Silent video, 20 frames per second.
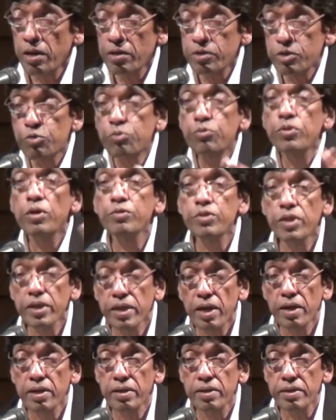throughout the
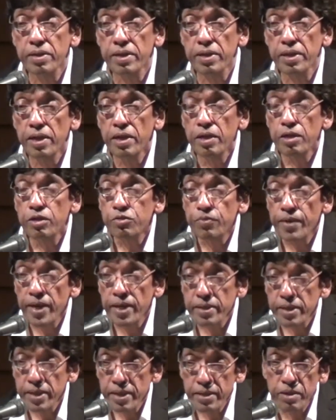country
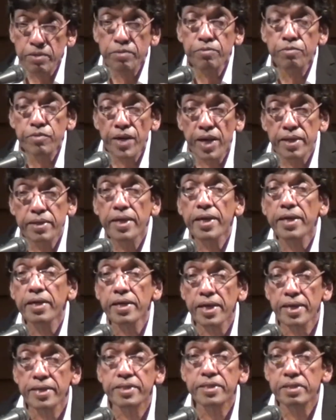where they
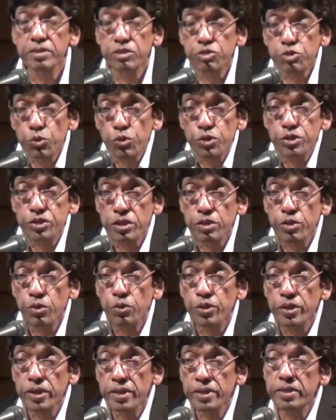engage in social
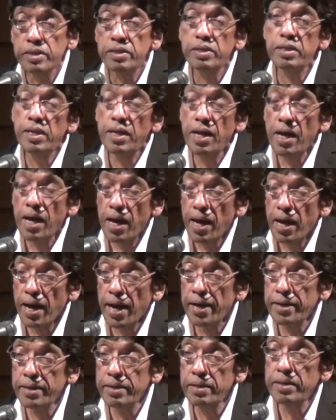cohesion
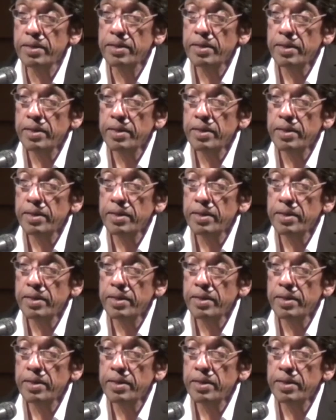and